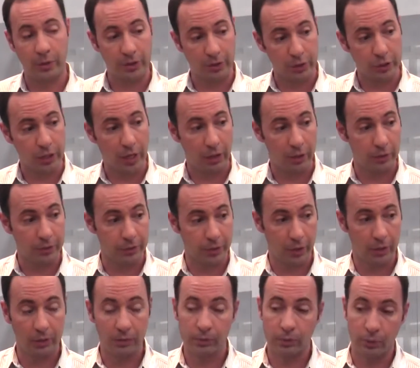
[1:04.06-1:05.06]
where the shadows
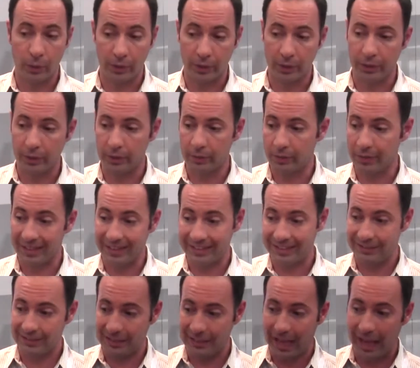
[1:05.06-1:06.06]
are, where they
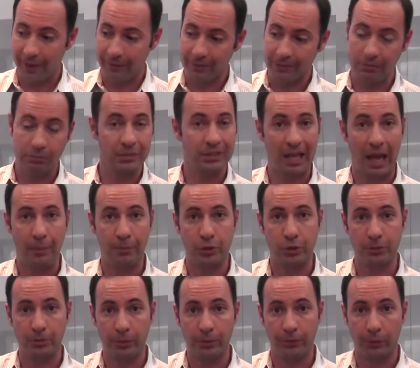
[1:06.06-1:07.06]
haven't
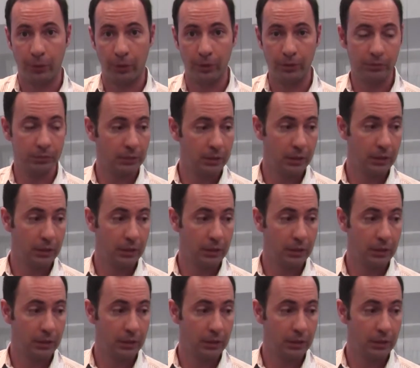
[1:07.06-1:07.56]
captured before.